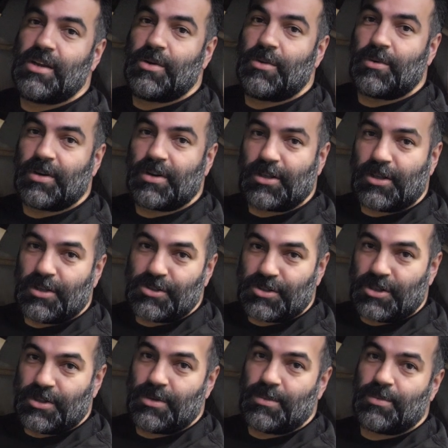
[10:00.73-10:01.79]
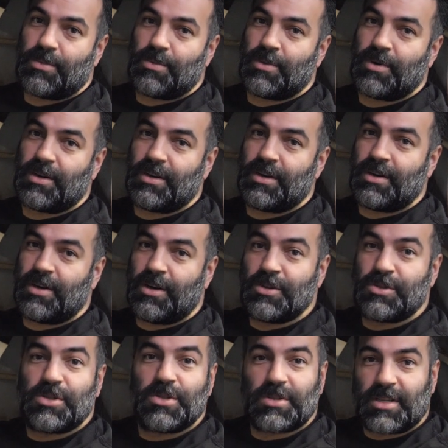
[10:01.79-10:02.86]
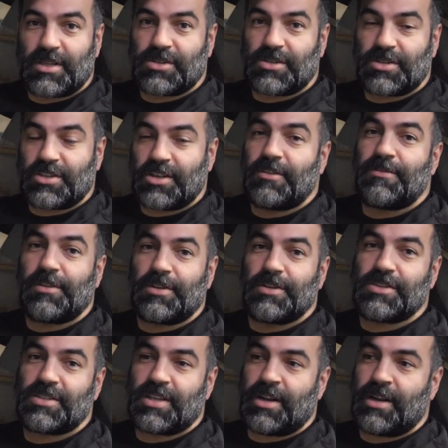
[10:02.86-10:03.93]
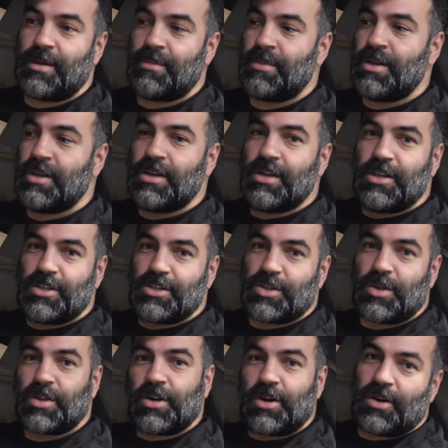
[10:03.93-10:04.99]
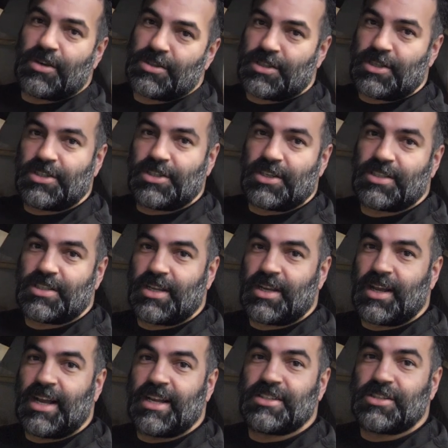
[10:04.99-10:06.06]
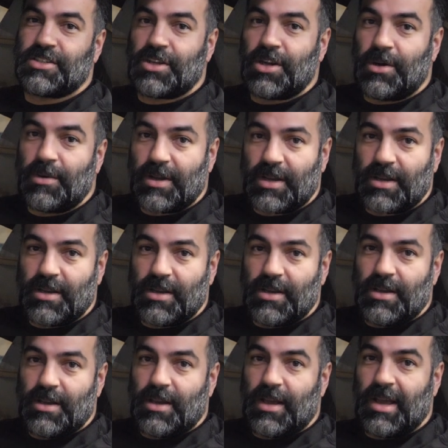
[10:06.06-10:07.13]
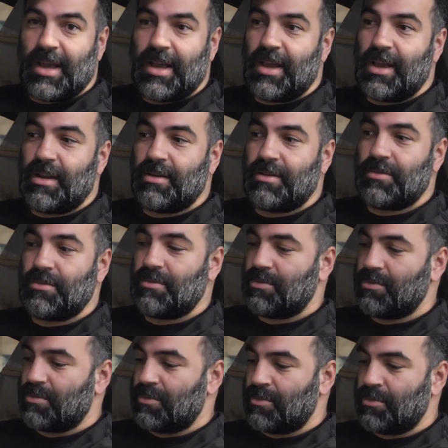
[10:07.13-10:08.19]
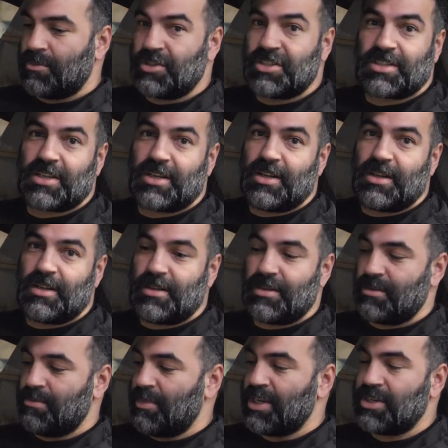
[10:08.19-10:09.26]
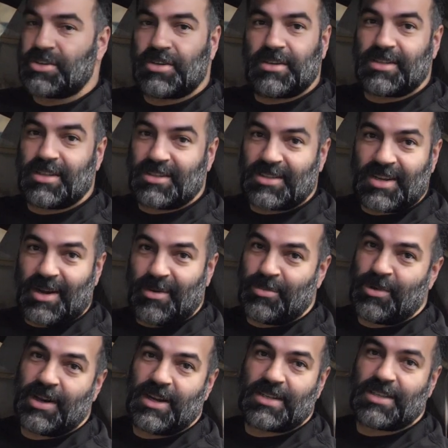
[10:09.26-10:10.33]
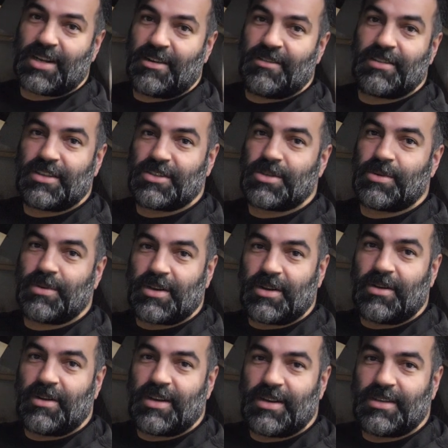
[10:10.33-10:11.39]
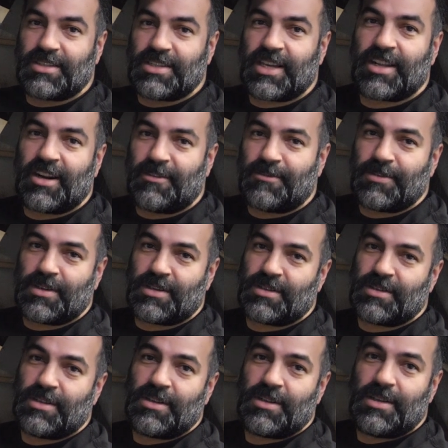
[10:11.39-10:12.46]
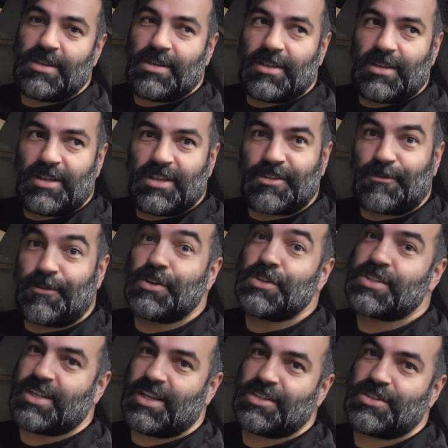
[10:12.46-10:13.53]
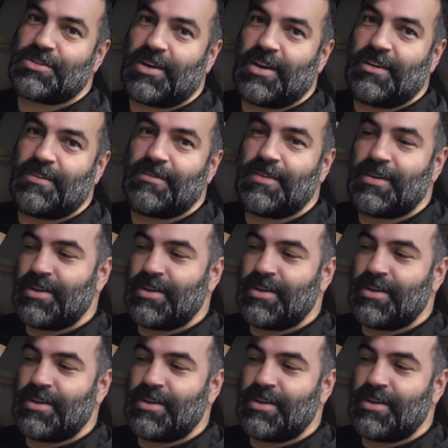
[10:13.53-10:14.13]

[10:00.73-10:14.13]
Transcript: We're in closed loop. We're in O2 sensor self-learn setup. So the car is adjusting as it's going. And we're just gonna make sure it's got brakes and everything so we can go ahead and take it out for its first test drive